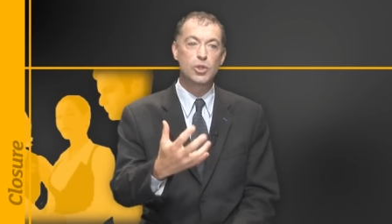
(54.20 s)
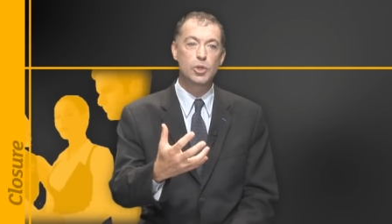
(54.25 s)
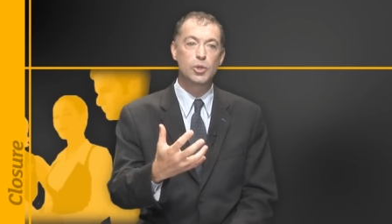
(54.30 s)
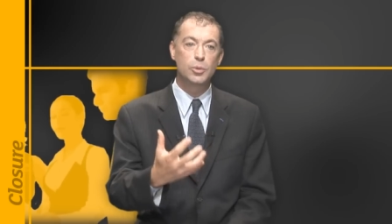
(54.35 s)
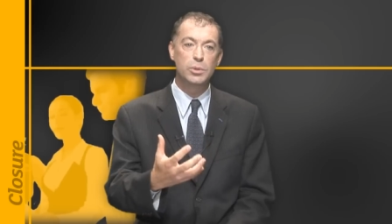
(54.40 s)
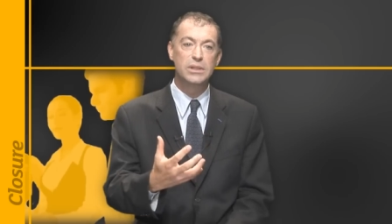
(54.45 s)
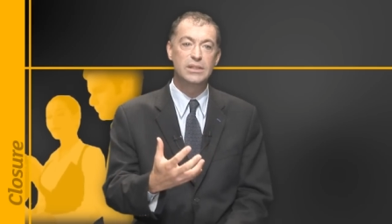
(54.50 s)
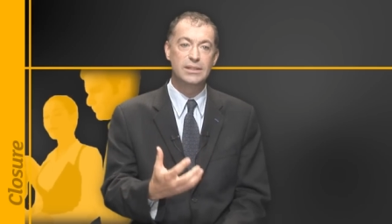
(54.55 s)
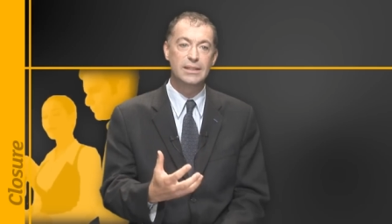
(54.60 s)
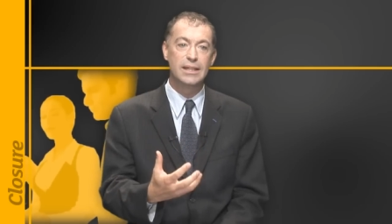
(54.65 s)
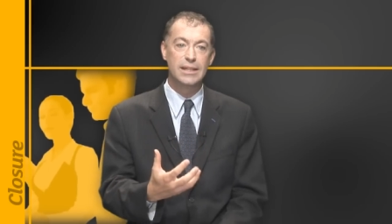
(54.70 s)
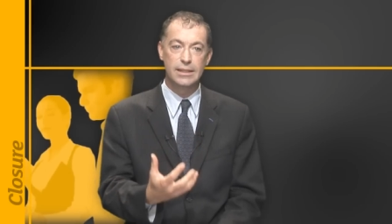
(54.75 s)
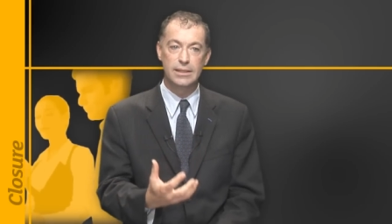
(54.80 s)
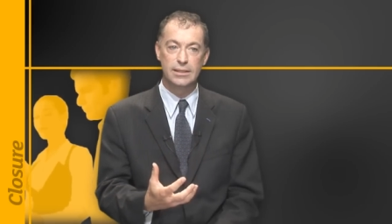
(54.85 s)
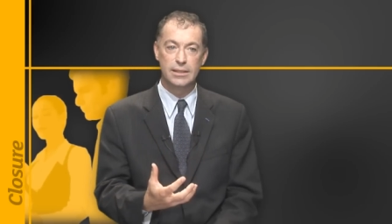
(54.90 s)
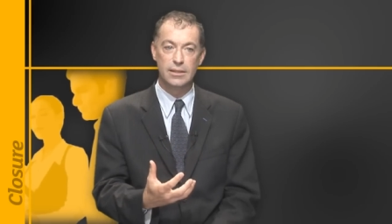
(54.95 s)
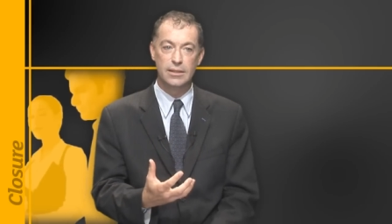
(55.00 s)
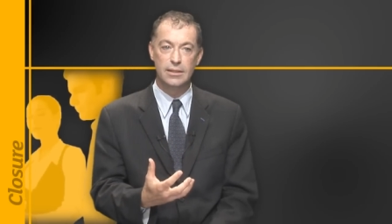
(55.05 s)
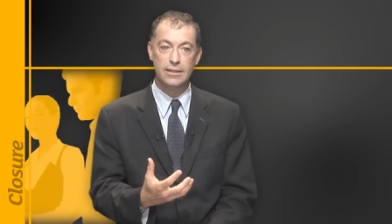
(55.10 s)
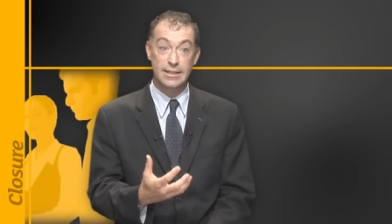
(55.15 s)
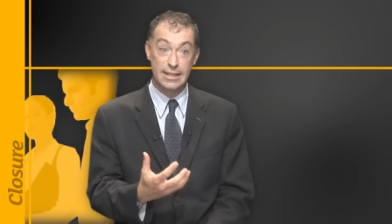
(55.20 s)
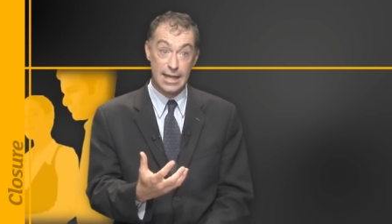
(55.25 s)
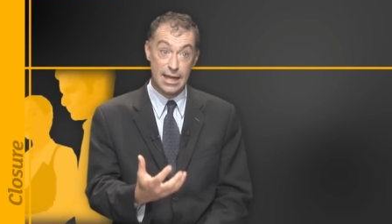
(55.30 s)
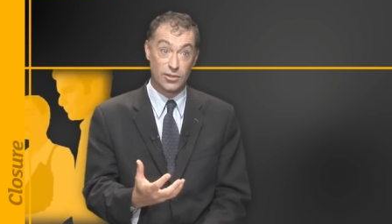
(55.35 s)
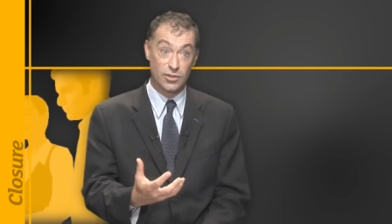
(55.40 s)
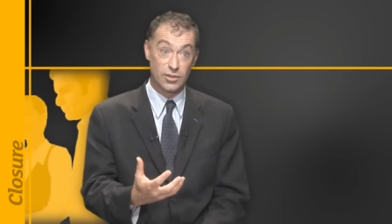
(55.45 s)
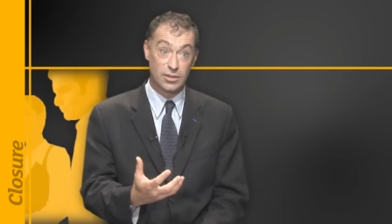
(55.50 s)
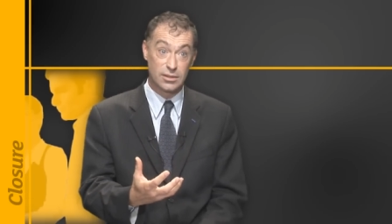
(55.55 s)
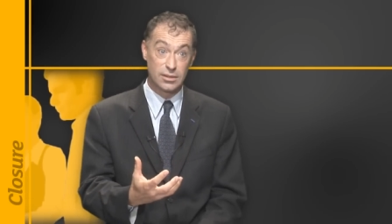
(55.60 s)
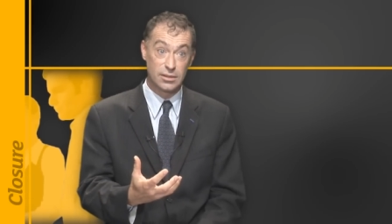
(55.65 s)
should we say
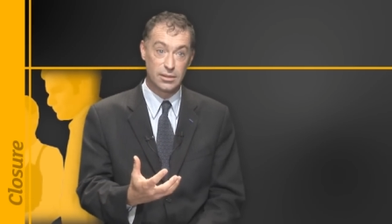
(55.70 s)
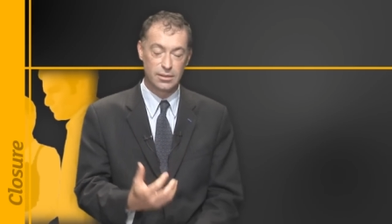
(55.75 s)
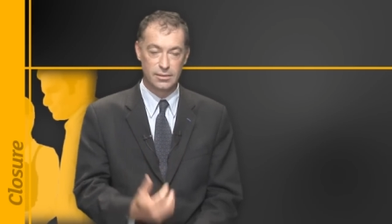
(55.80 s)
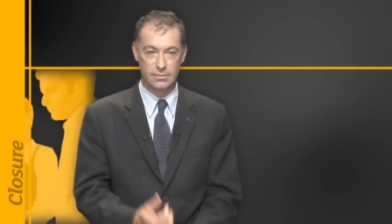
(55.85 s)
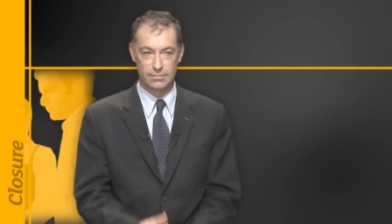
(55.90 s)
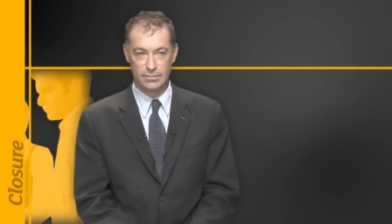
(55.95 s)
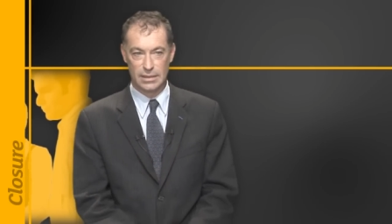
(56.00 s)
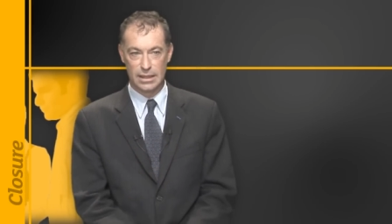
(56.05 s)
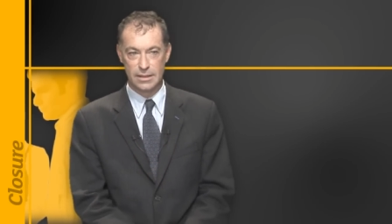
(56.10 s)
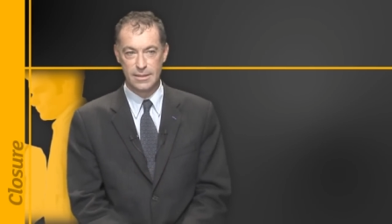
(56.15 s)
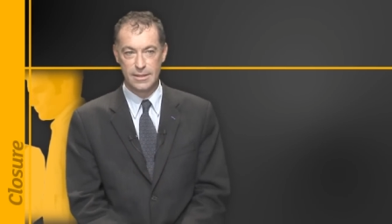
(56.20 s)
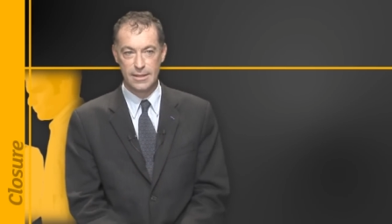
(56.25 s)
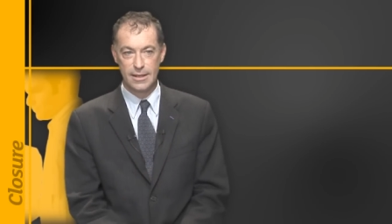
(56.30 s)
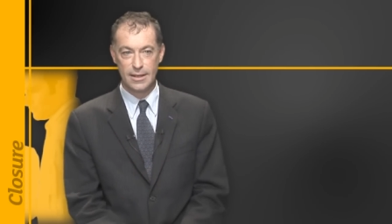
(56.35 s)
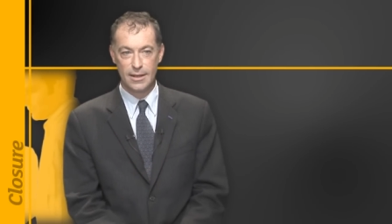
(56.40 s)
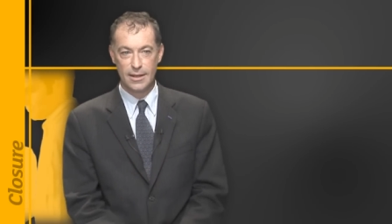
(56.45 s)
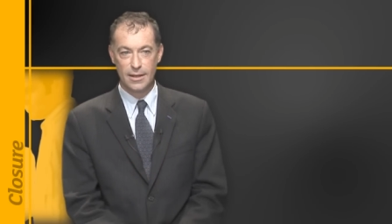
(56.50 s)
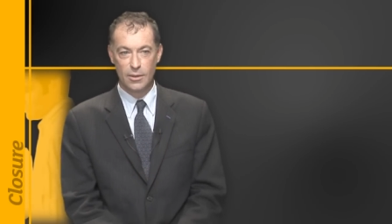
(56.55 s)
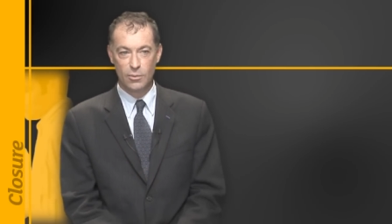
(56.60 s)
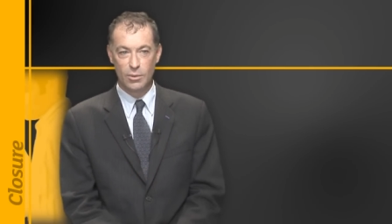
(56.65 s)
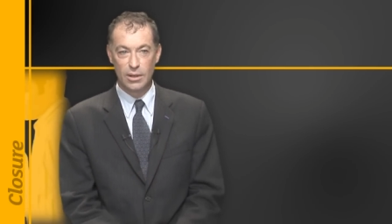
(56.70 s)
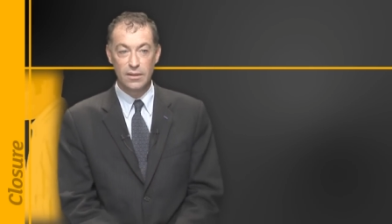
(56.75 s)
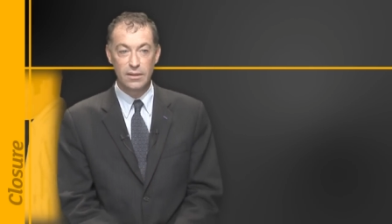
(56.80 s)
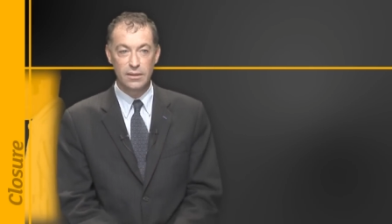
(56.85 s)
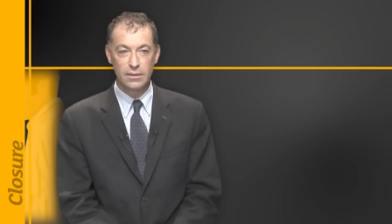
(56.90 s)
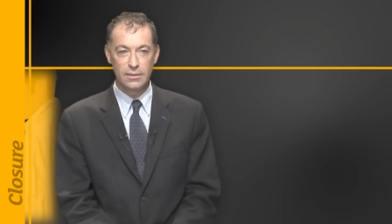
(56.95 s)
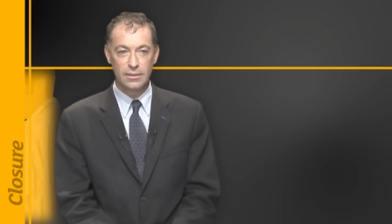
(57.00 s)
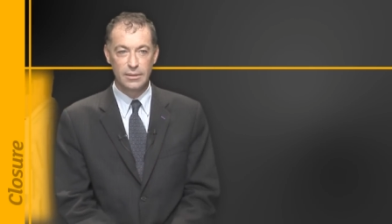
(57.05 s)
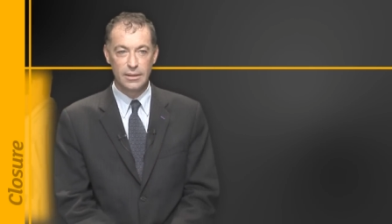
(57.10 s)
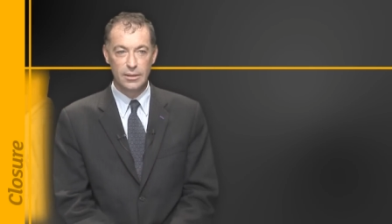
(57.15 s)
yes?
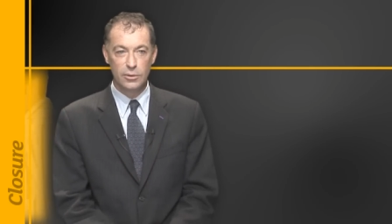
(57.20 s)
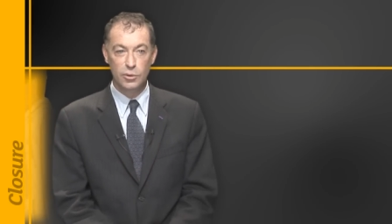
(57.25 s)
Well,